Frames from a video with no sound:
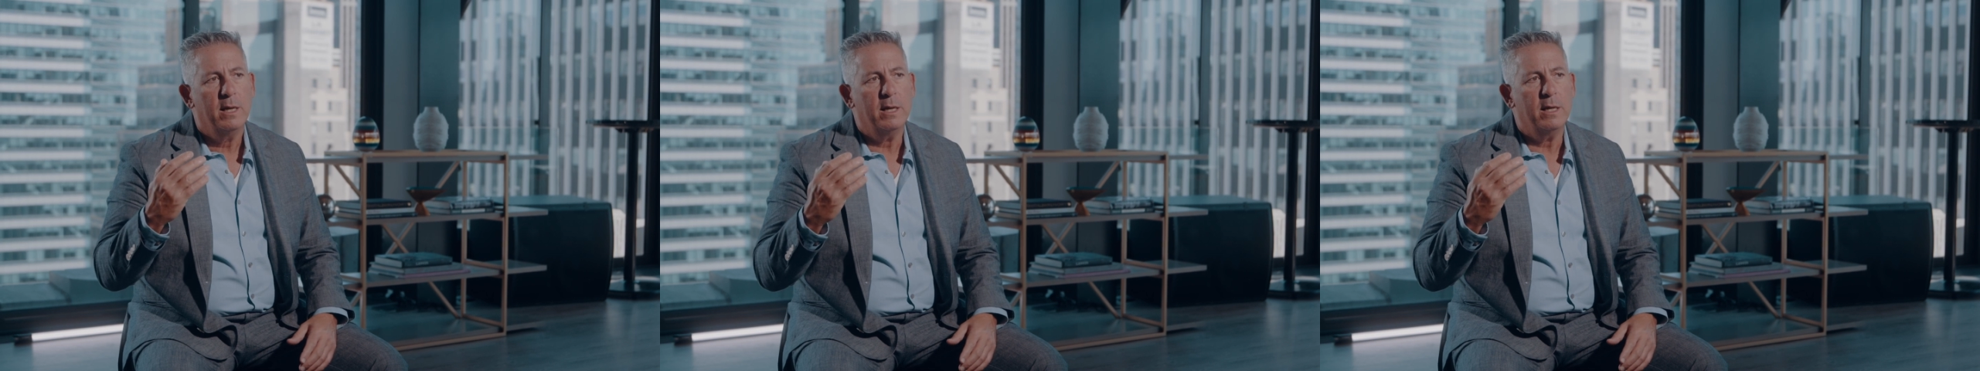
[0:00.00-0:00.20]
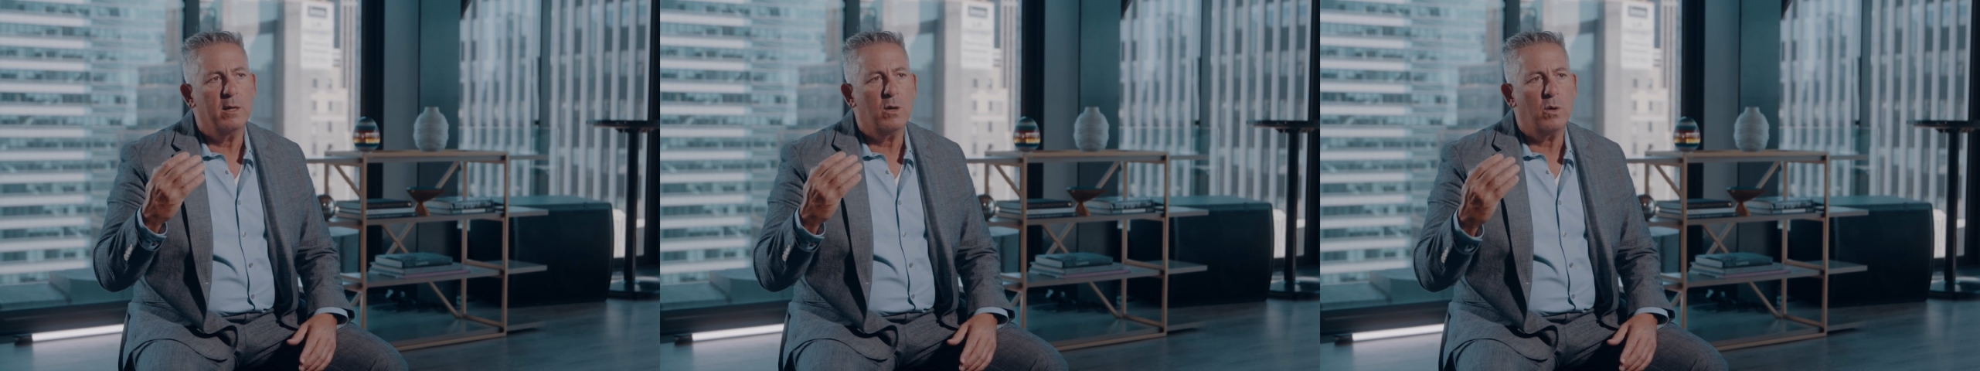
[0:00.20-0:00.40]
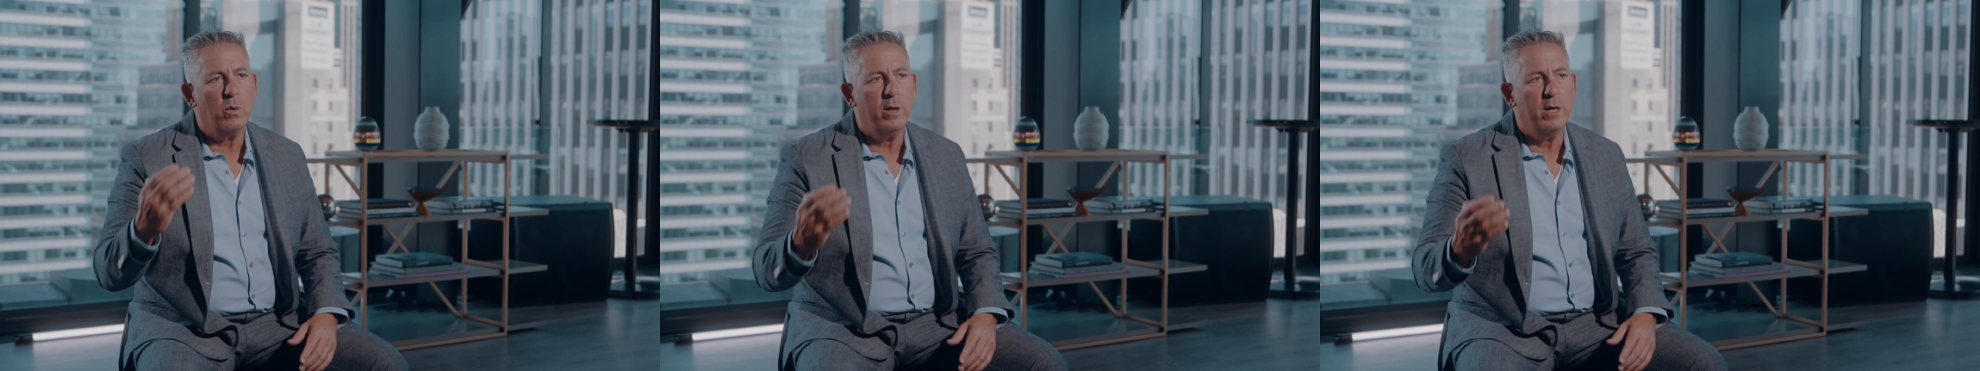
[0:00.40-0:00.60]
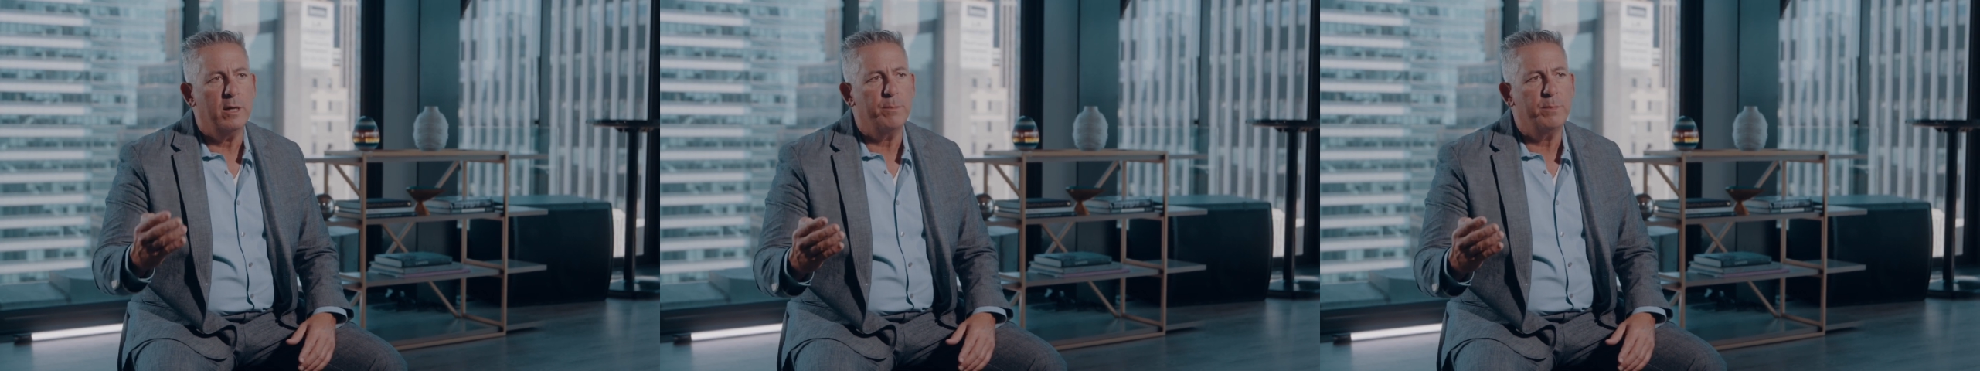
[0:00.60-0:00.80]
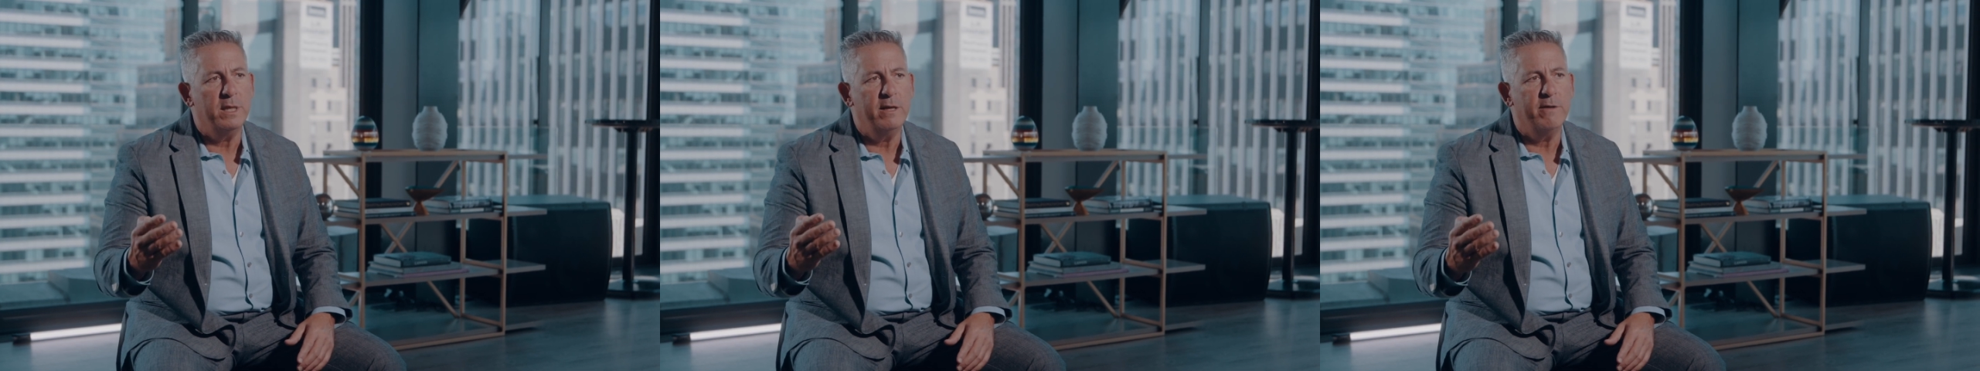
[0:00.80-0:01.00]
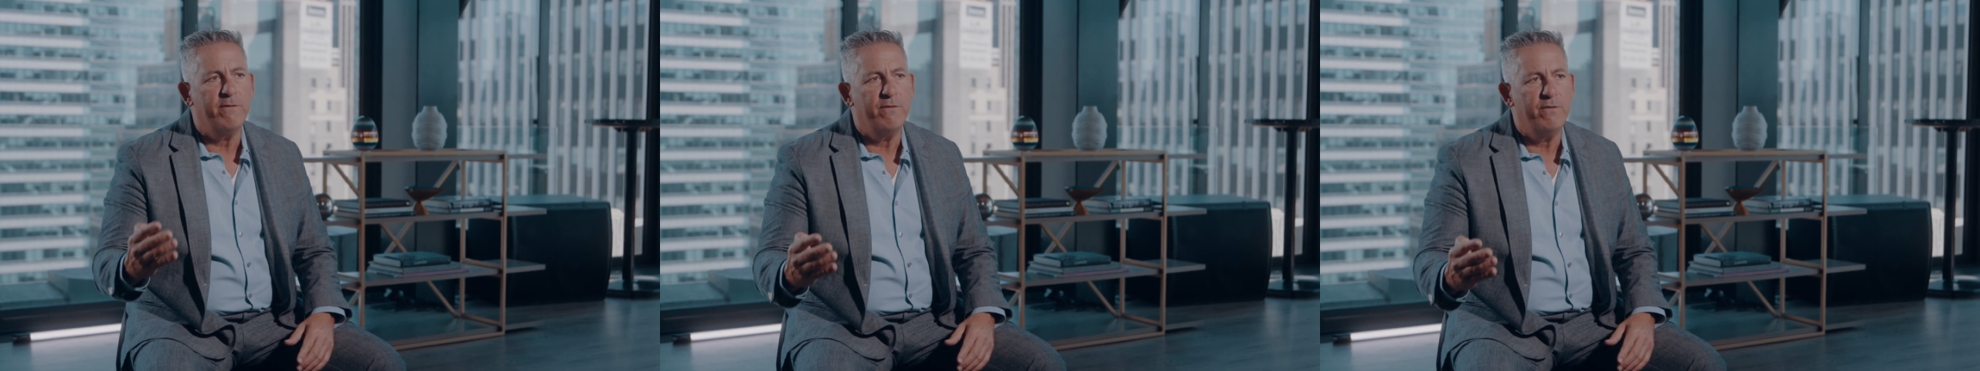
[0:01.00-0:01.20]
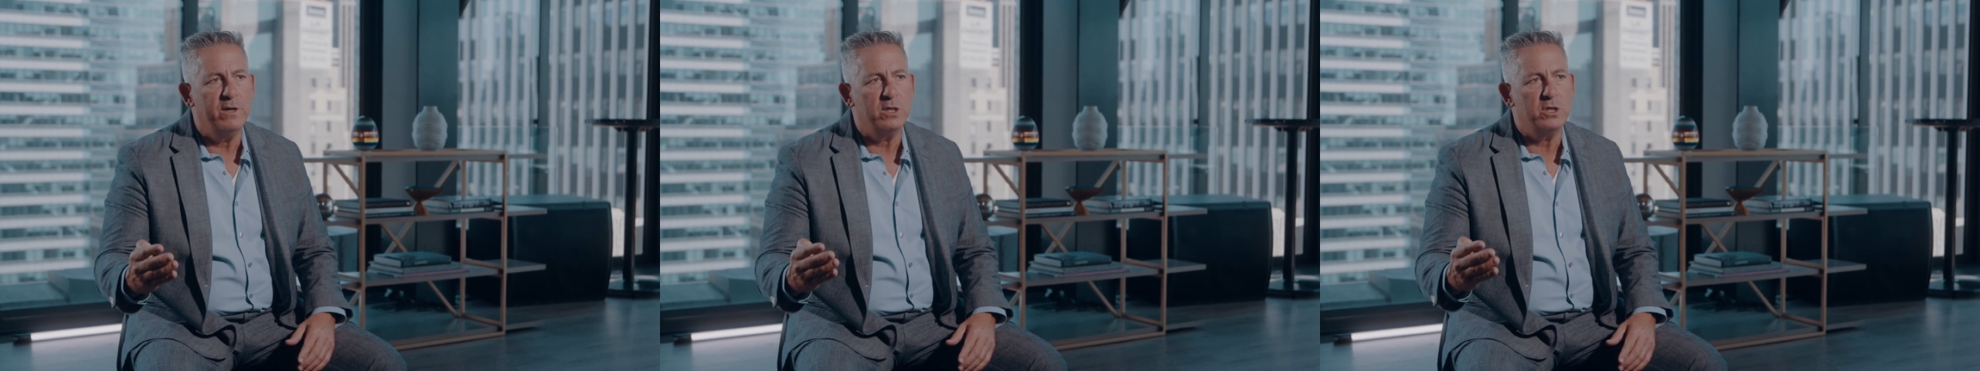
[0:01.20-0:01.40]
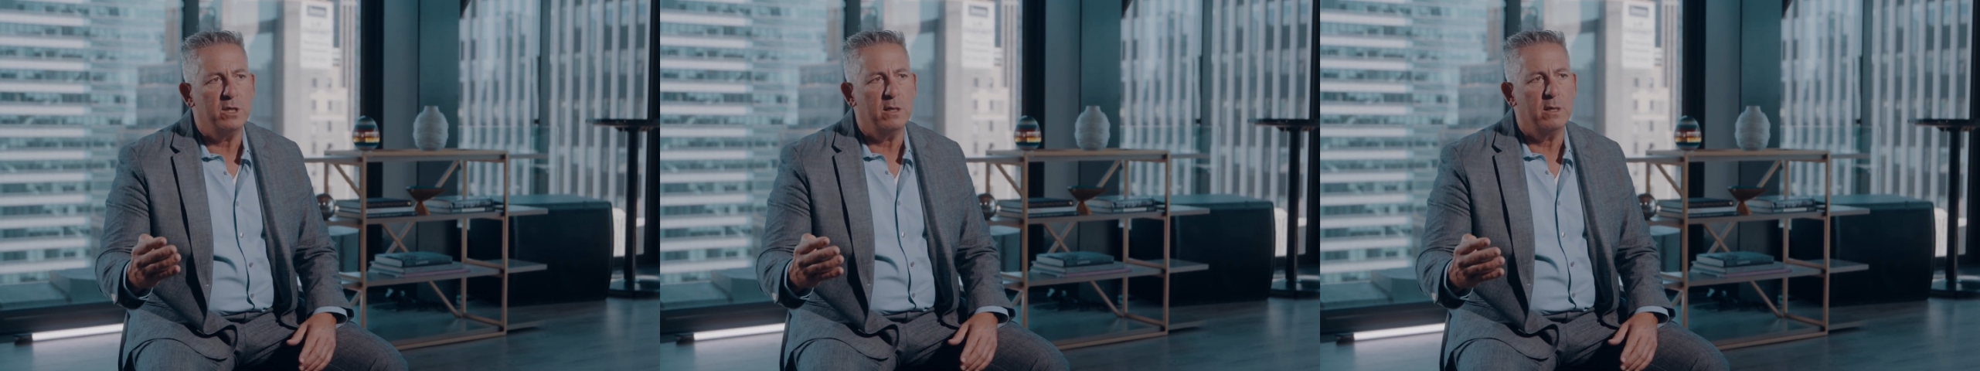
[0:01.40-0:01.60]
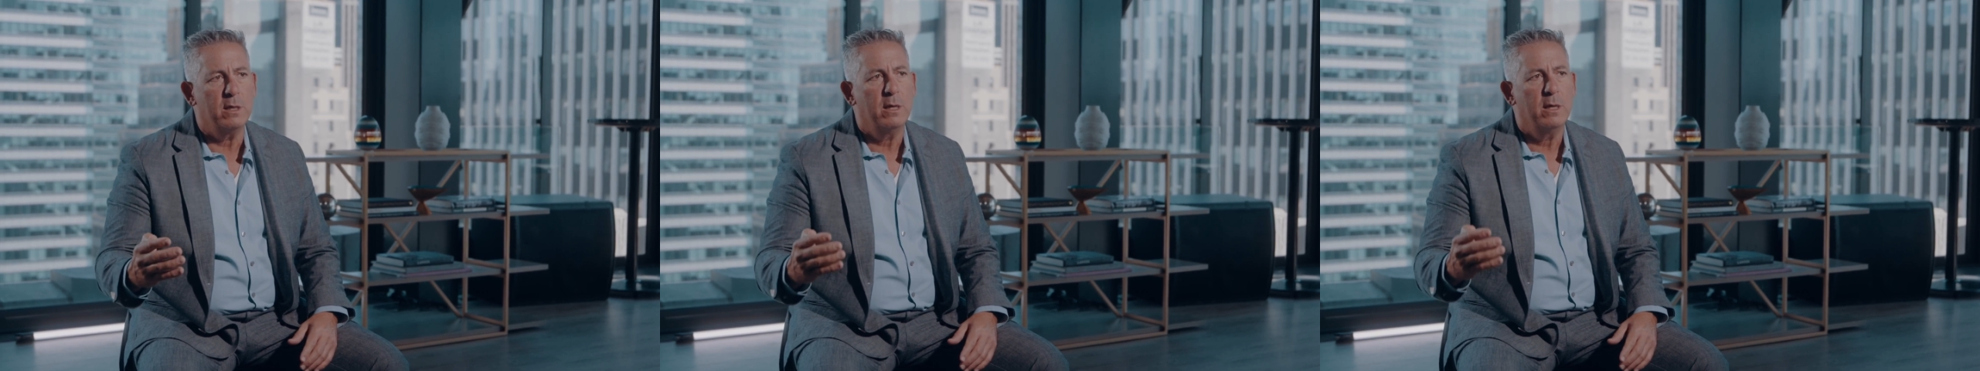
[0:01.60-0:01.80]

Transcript: incredibly efficient,